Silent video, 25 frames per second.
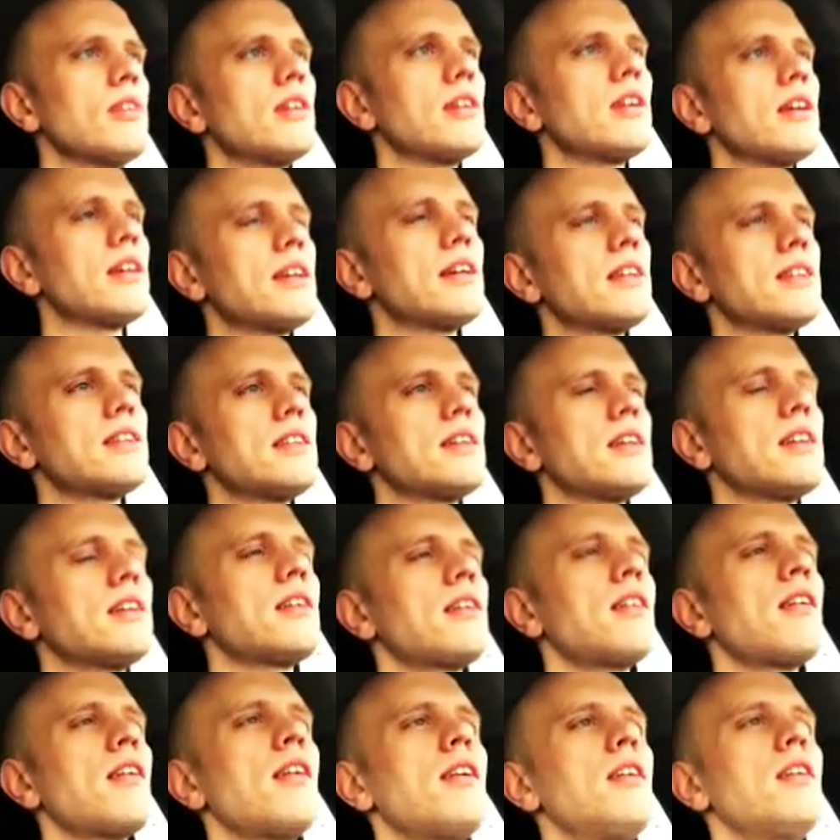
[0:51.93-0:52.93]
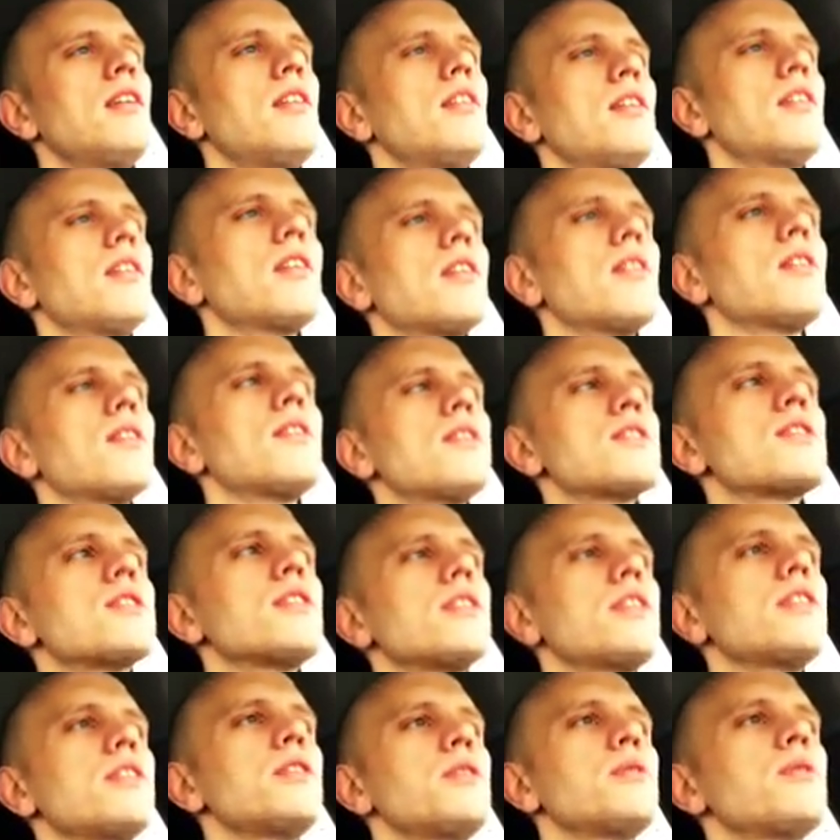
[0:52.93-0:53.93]
and
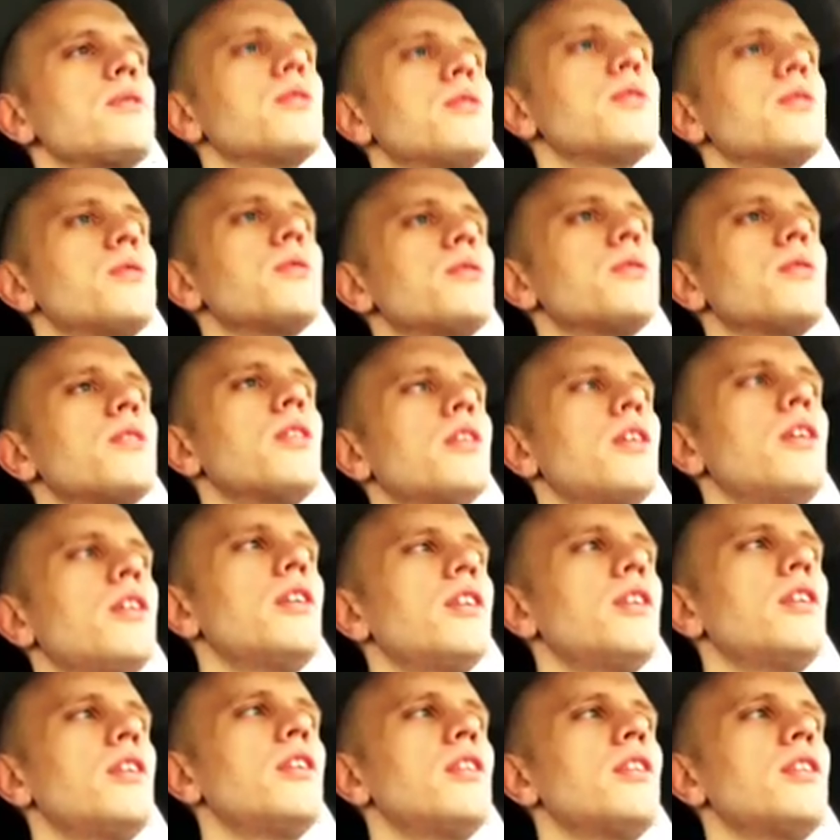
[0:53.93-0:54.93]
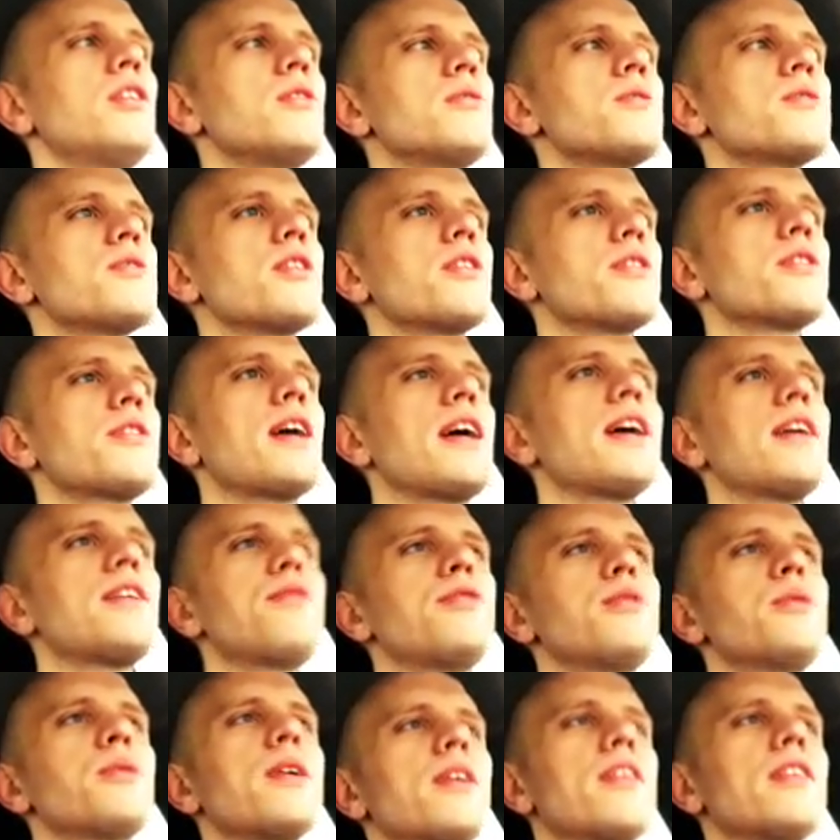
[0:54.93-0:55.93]
eventually you start to add a
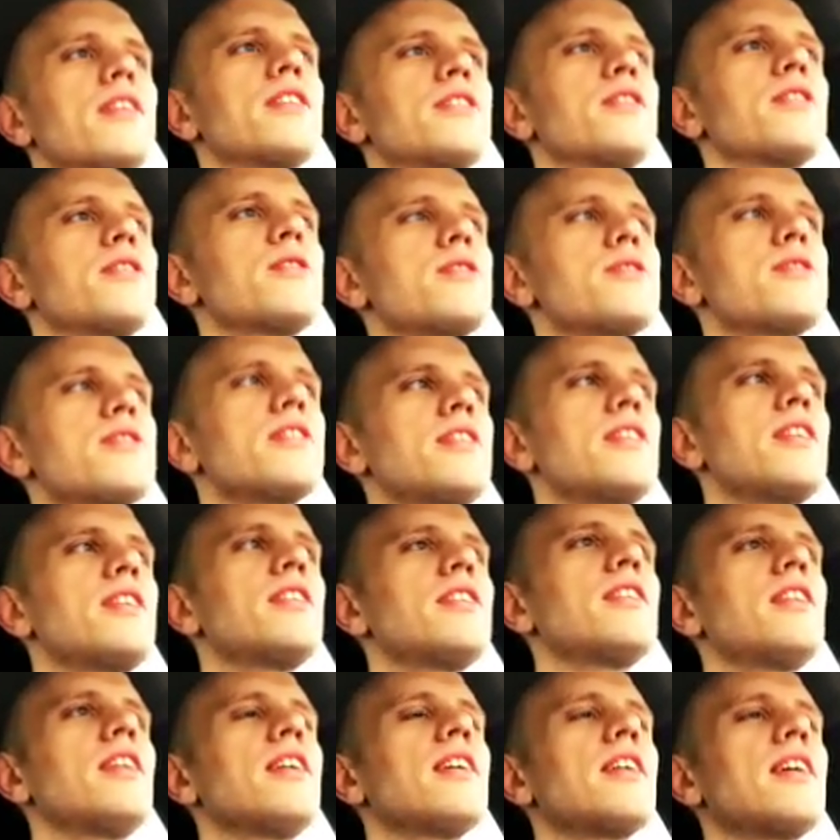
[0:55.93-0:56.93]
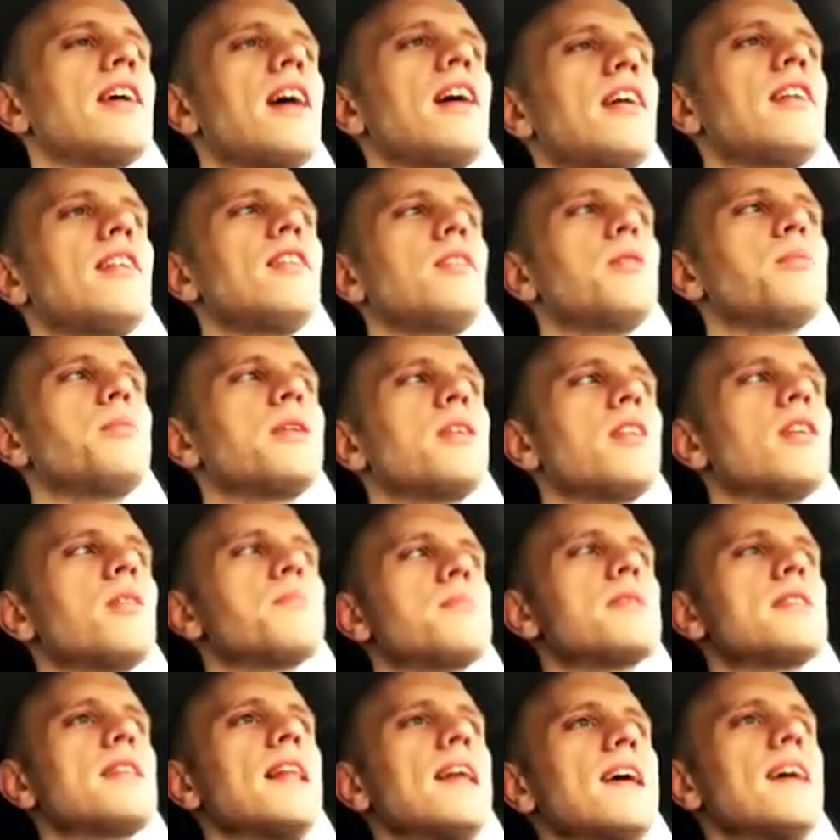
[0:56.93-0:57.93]
few characters, and like L
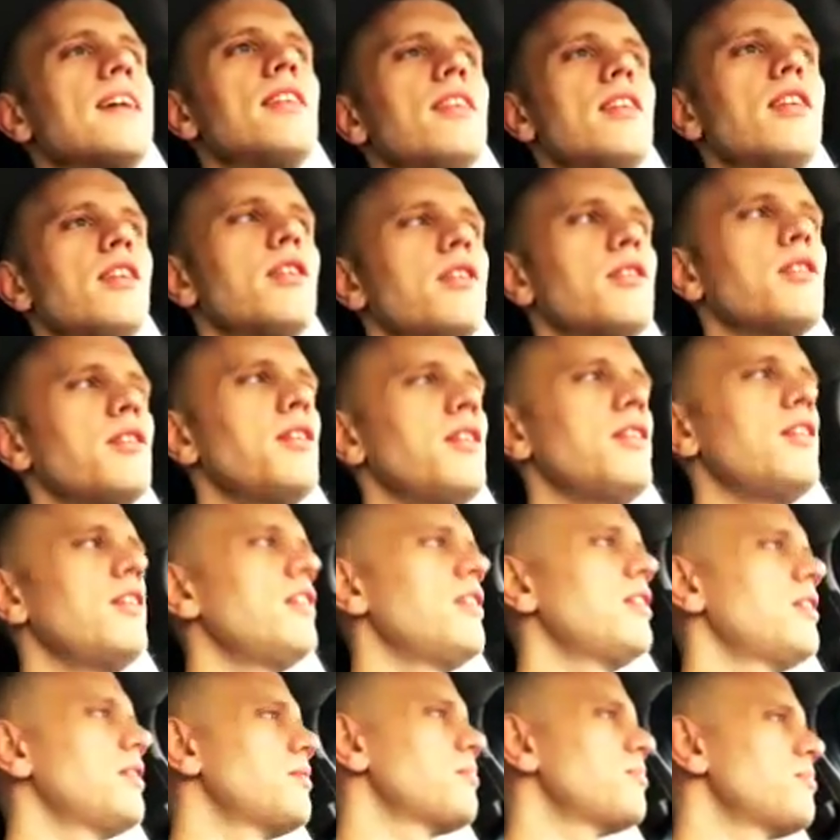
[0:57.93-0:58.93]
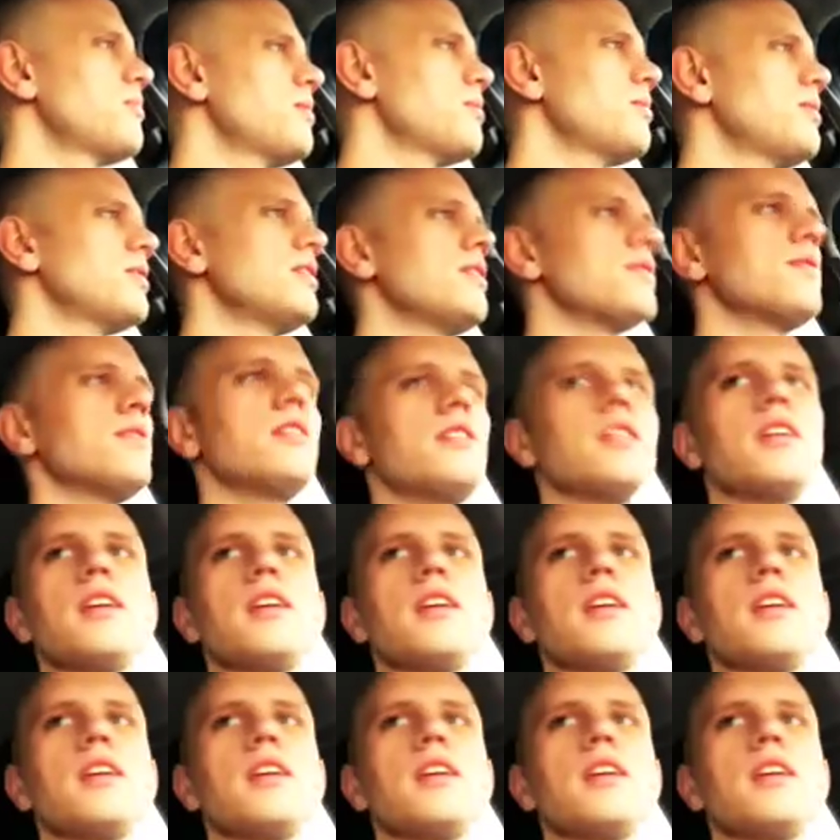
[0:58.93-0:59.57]
becomes len, maybe even